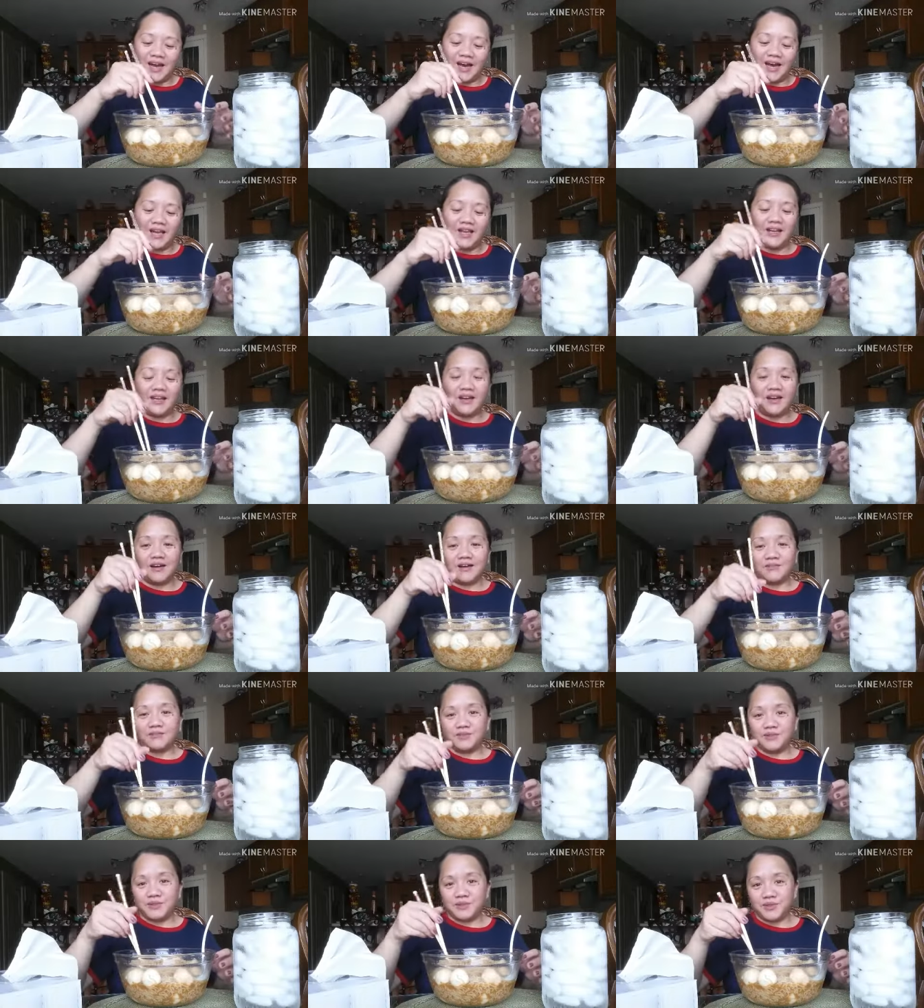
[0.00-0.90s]
I
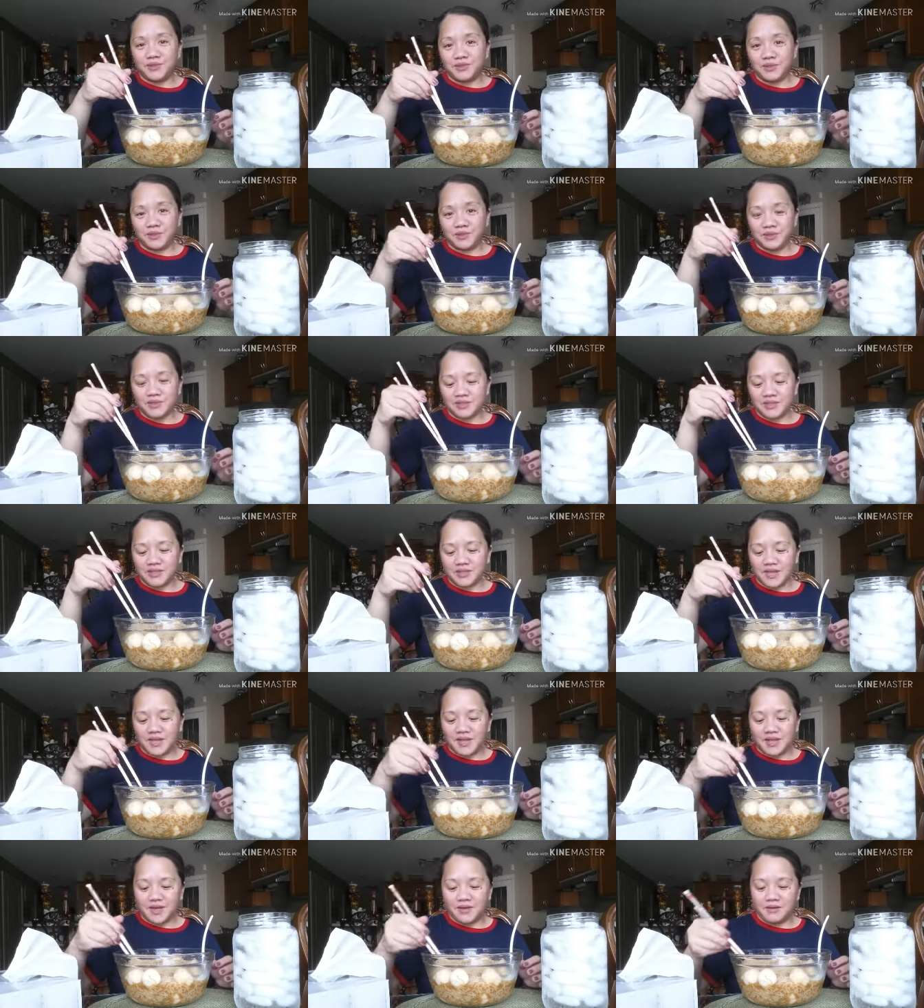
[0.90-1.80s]
love noodles.
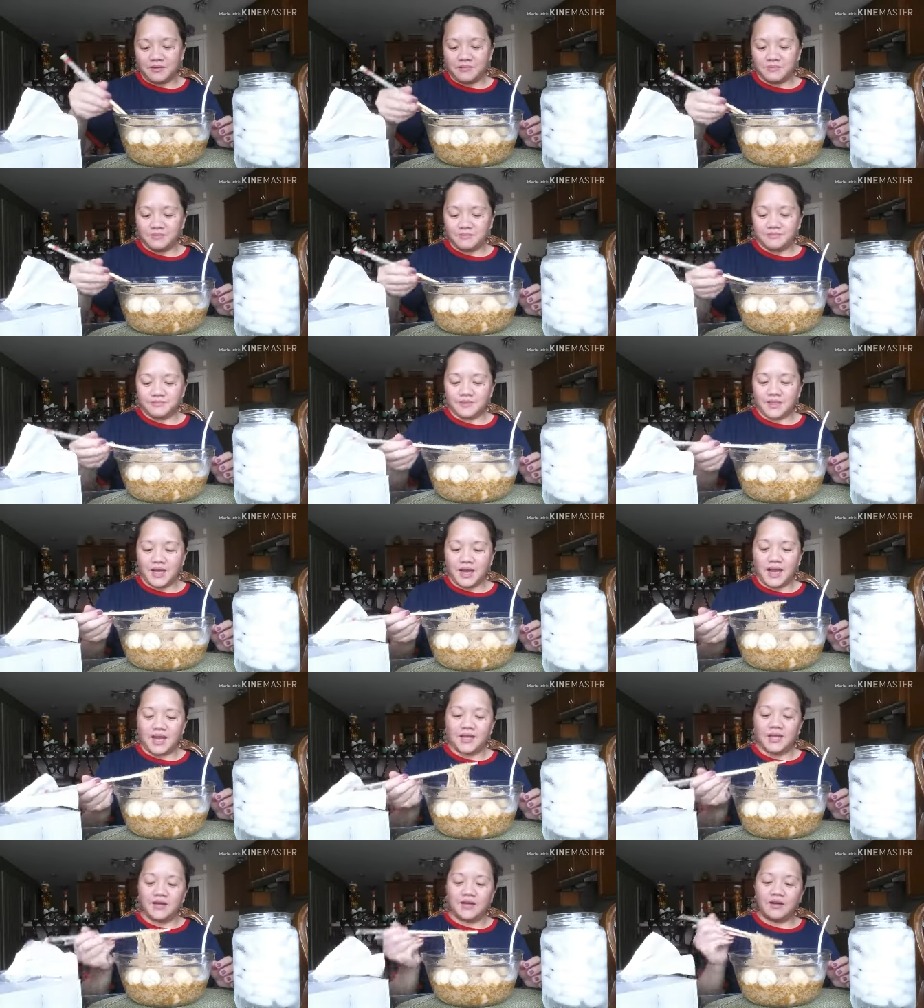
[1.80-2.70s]
Um,
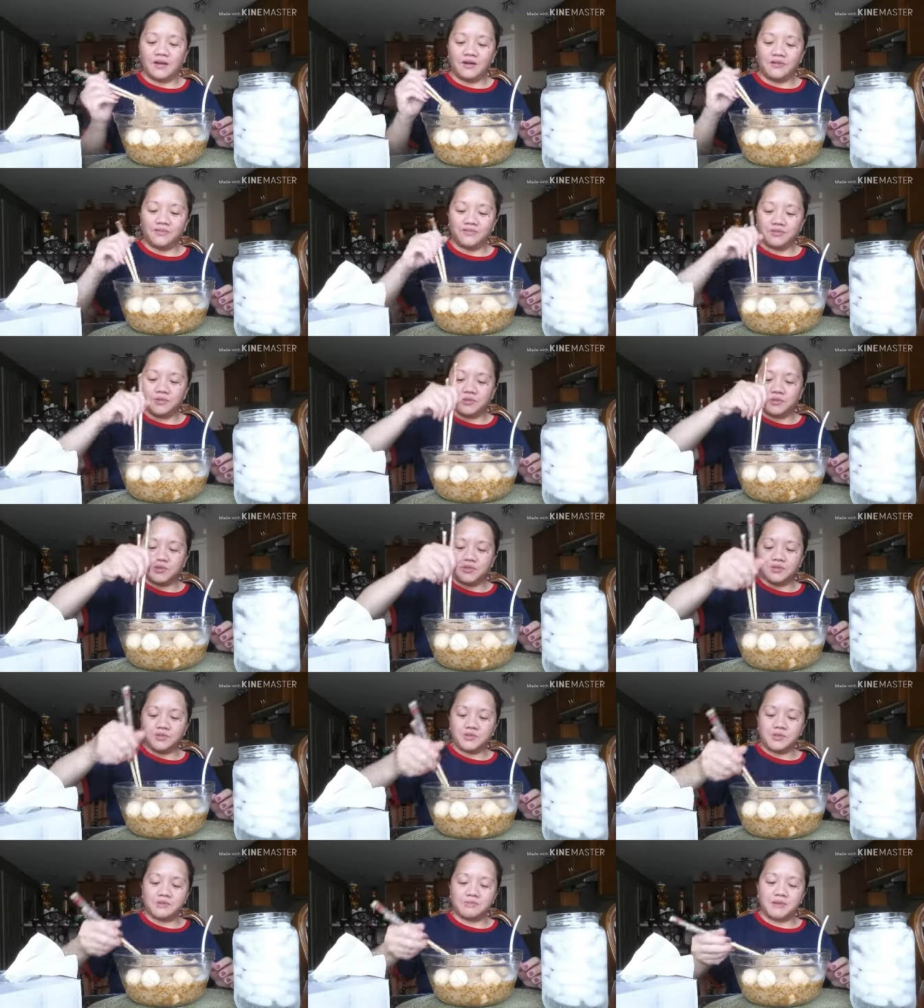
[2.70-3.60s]
I love
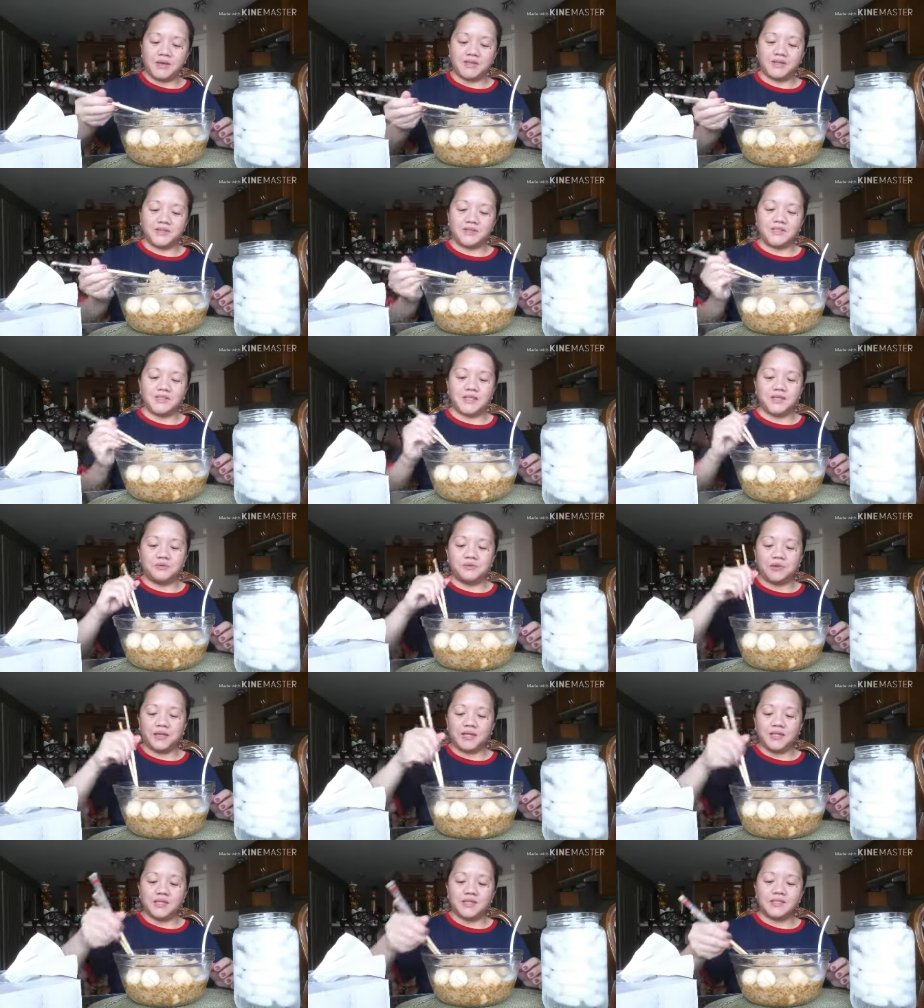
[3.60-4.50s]
noodles better than
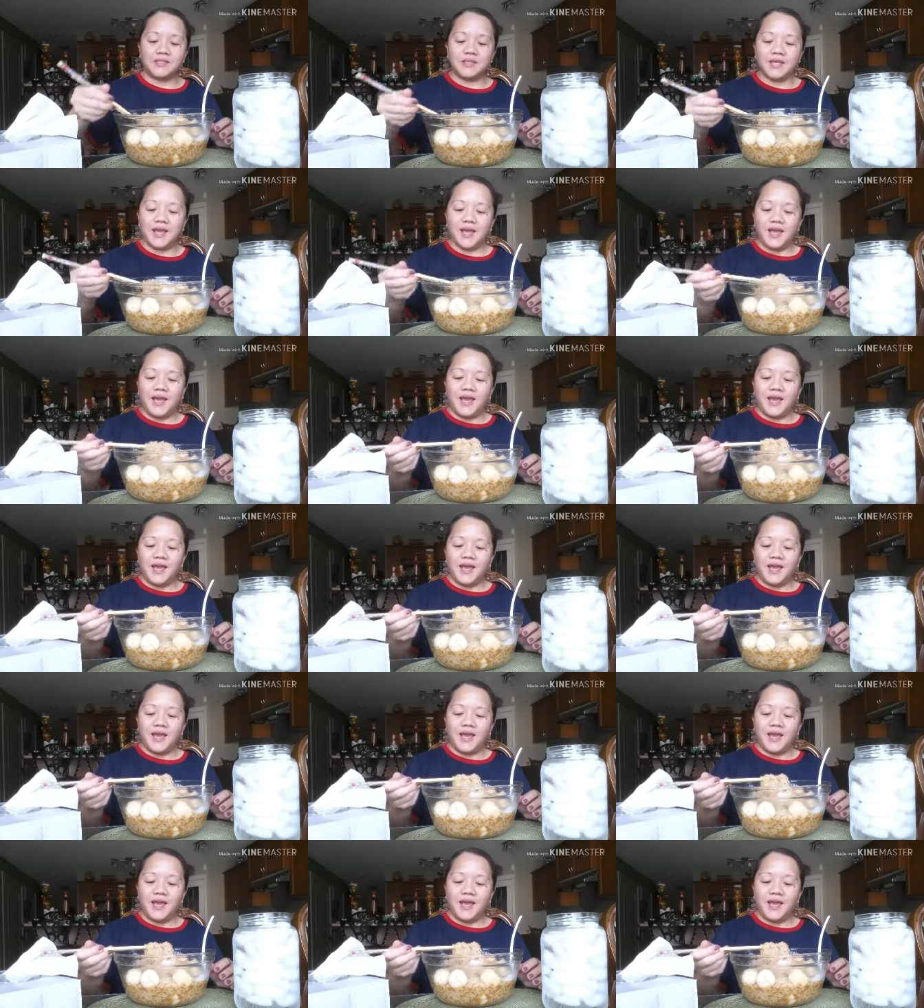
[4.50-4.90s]
rice.